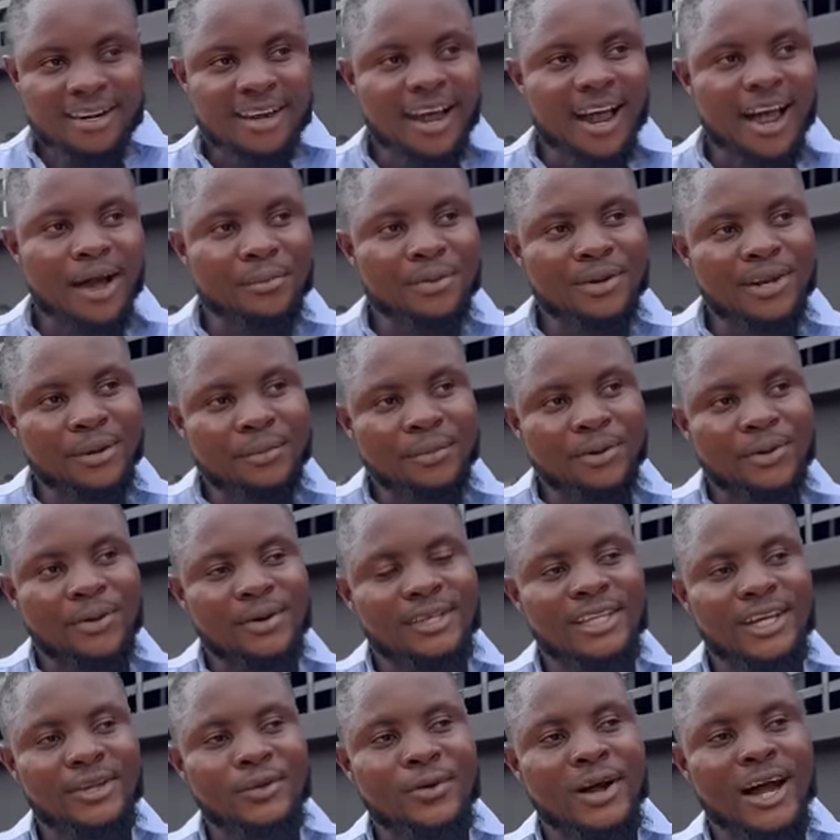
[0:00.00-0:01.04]
Abina,
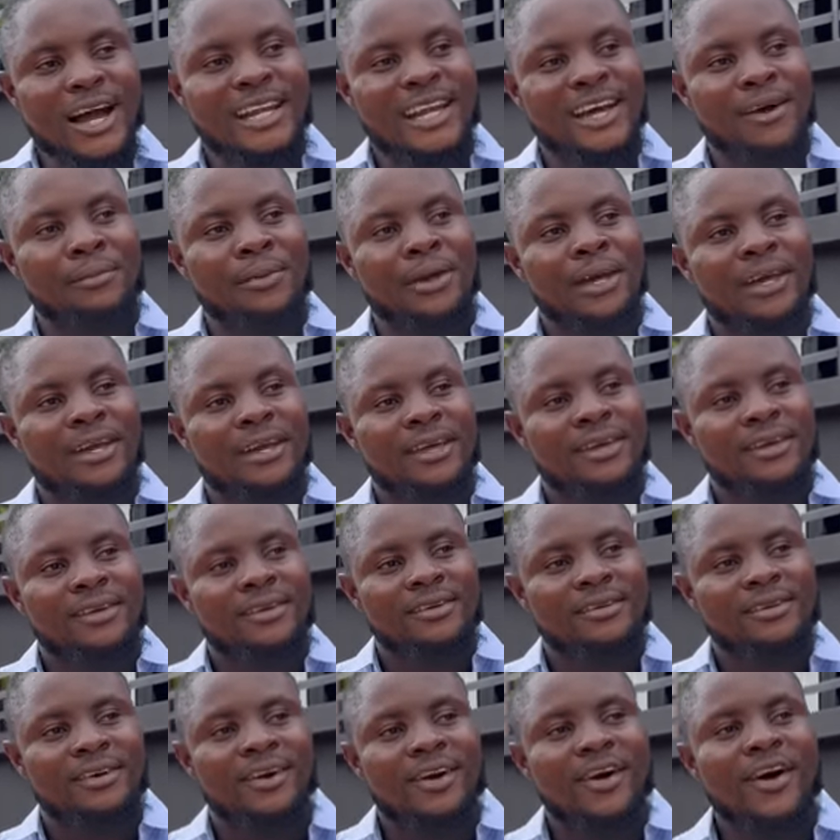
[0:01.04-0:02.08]
because I know other beg.
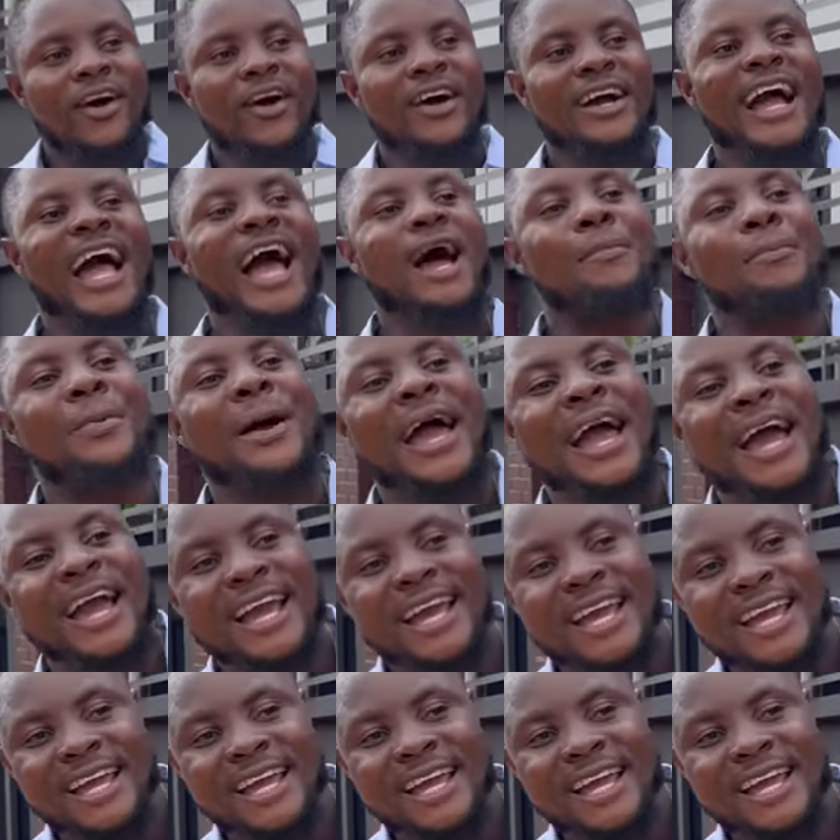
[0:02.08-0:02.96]
Okay, I beg.